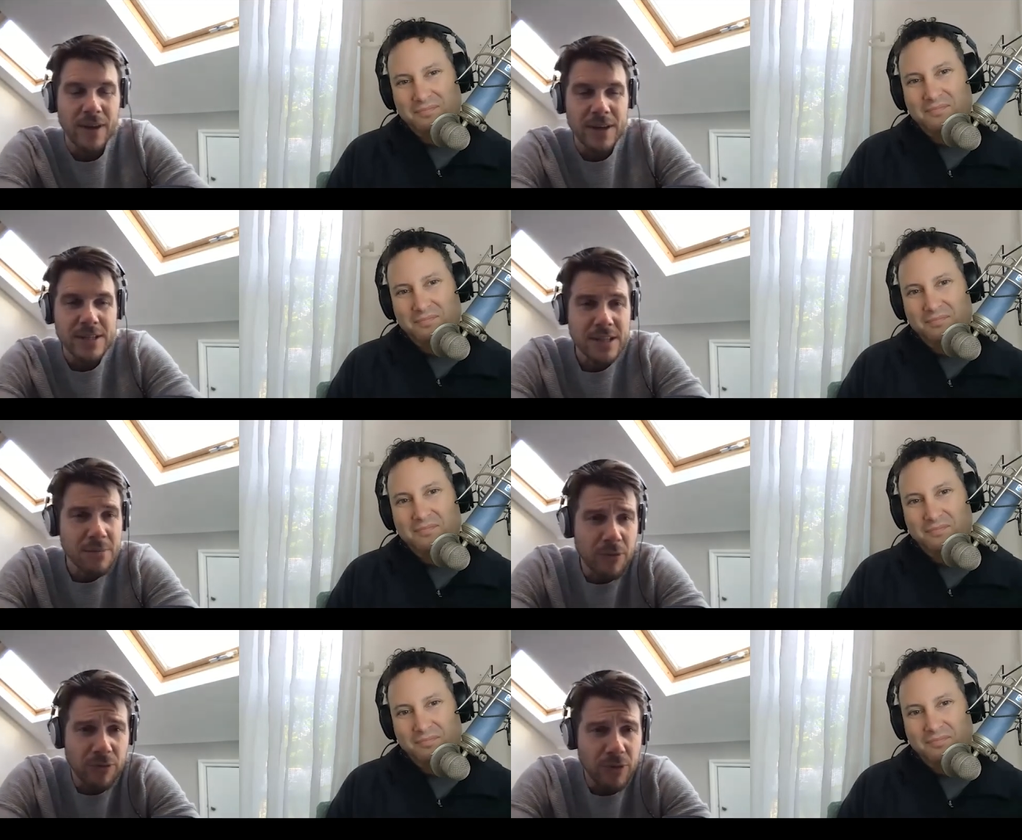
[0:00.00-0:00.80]
Speaker 1: some
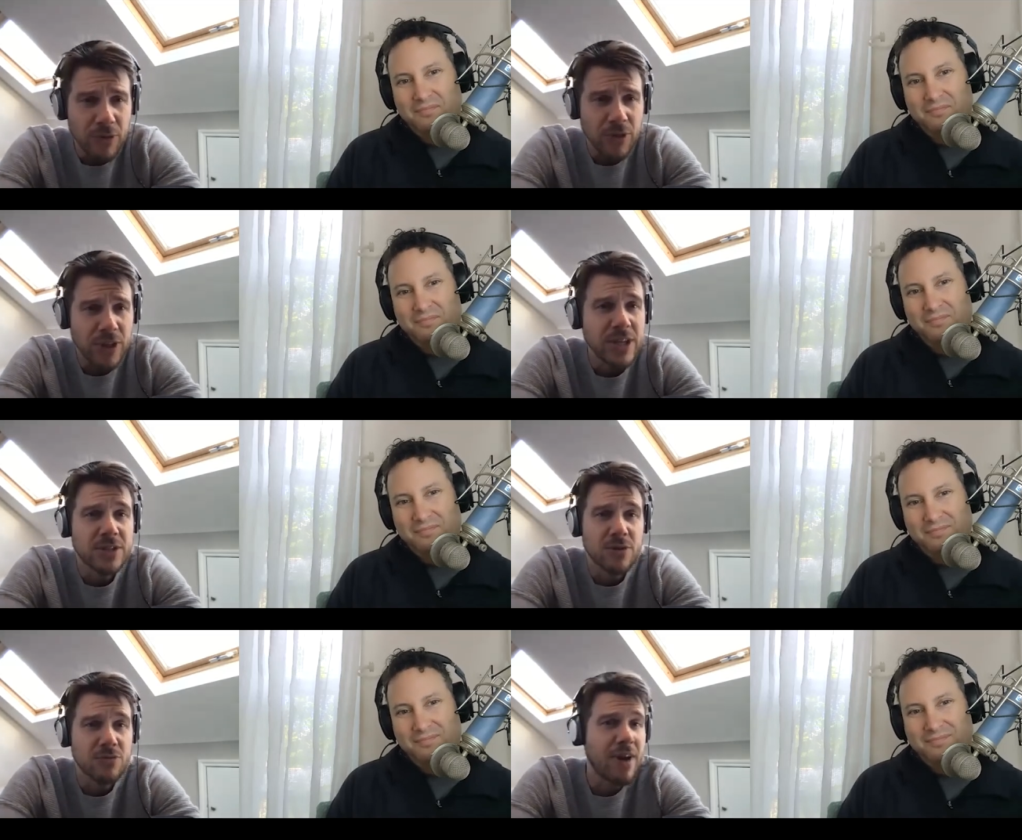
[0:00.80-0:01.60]
of these
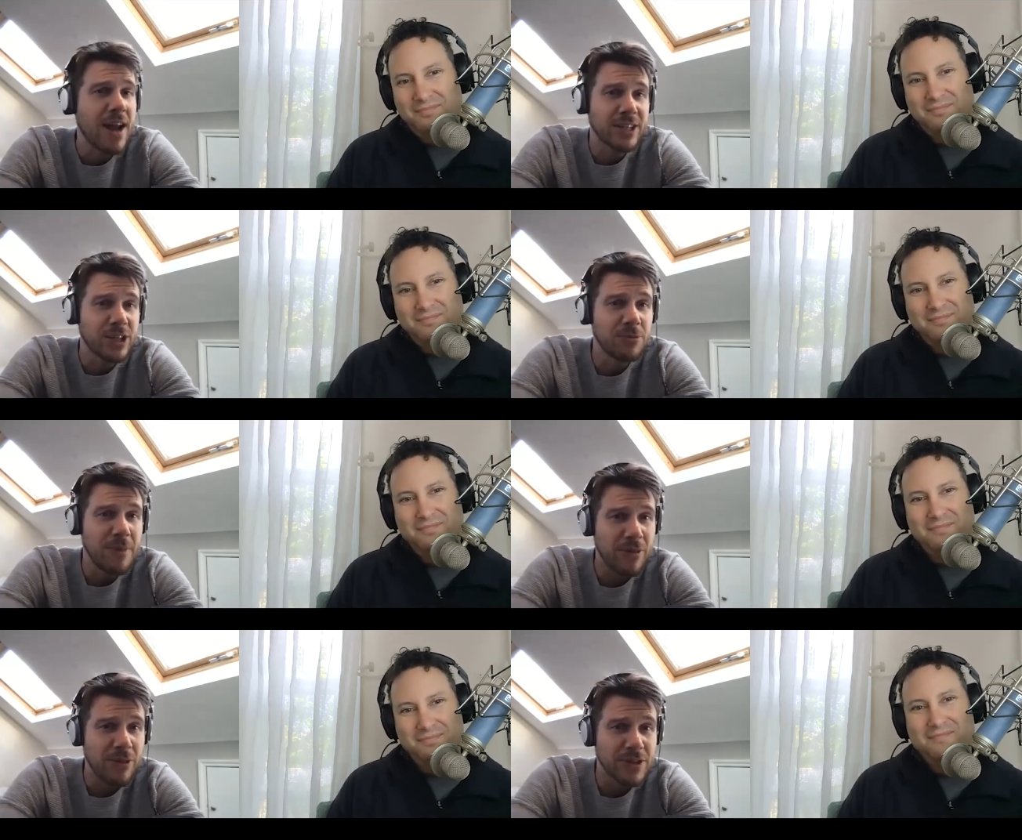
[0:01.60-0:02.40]
radical
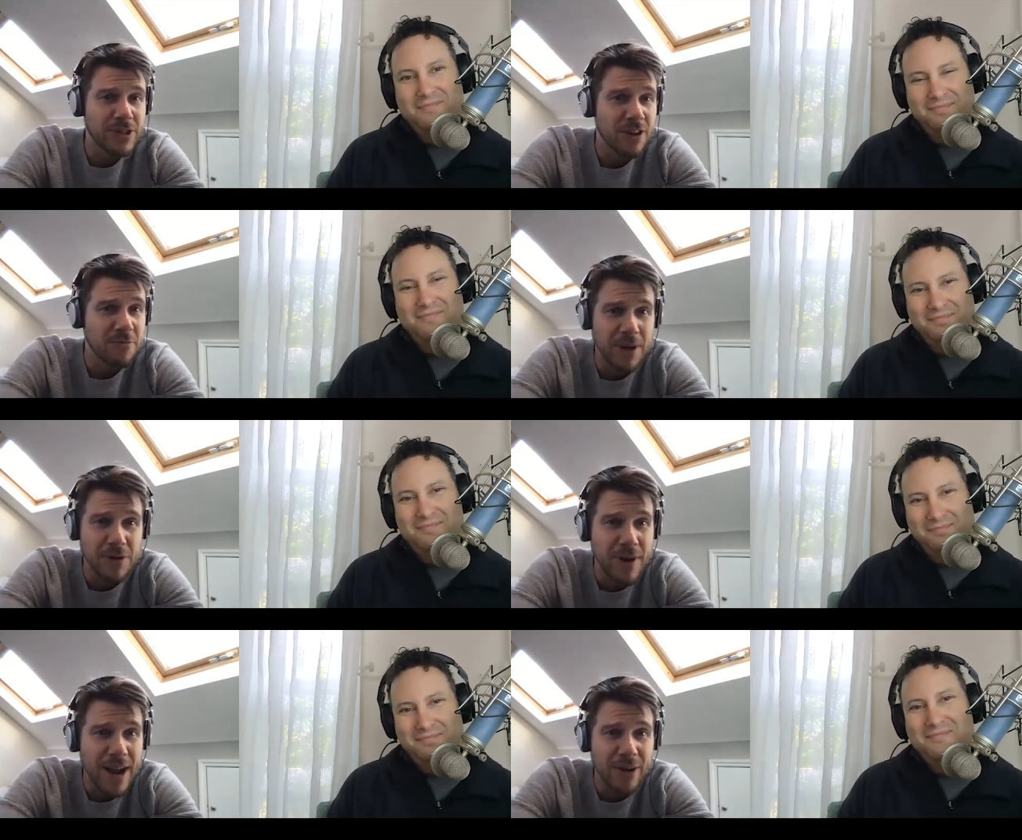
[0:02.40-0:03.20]
methods have been
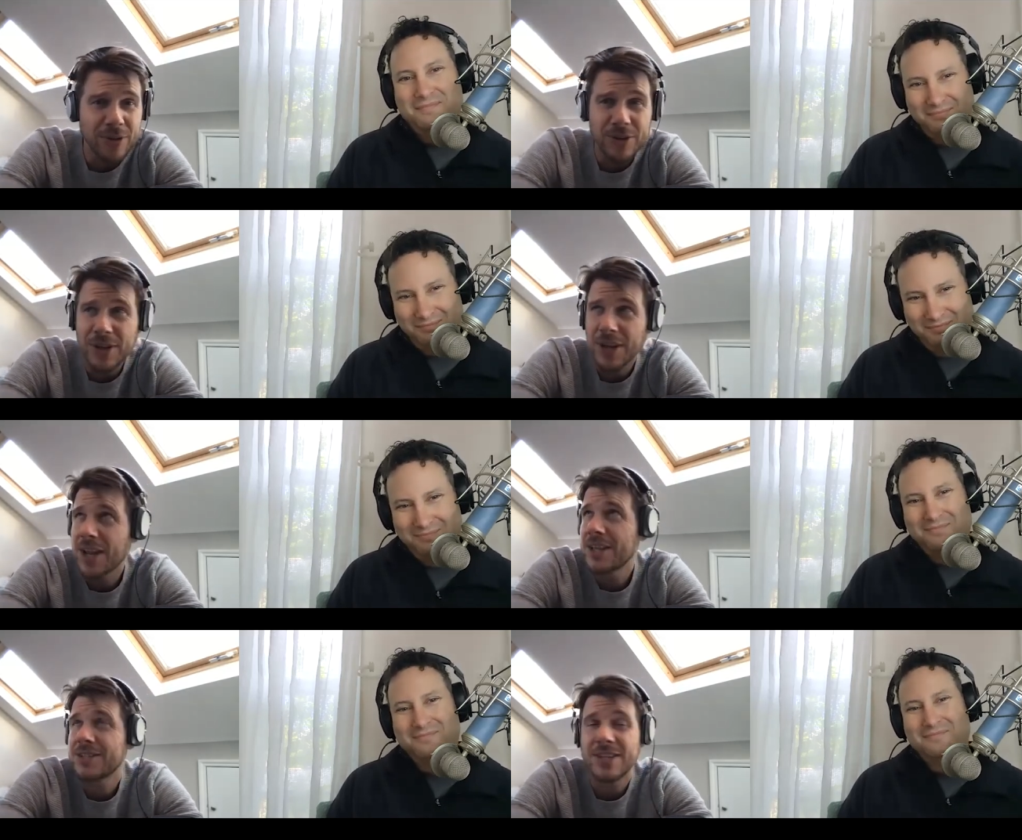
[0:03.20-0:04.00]
around
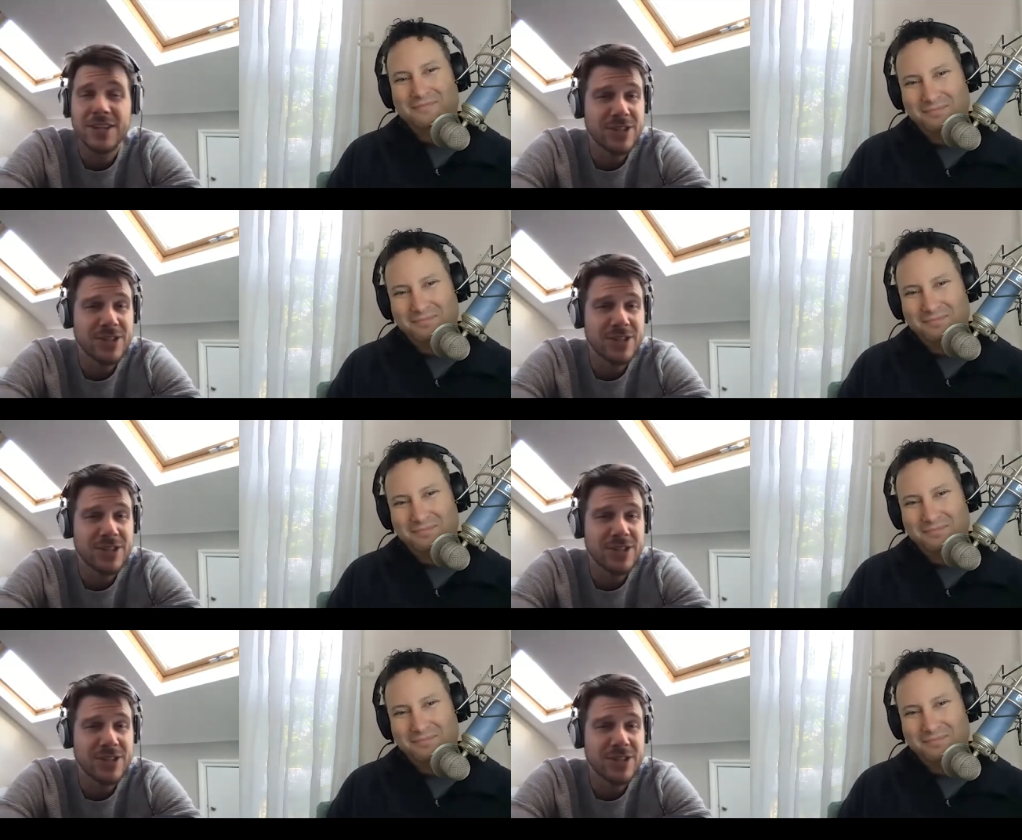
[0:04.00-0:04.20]
since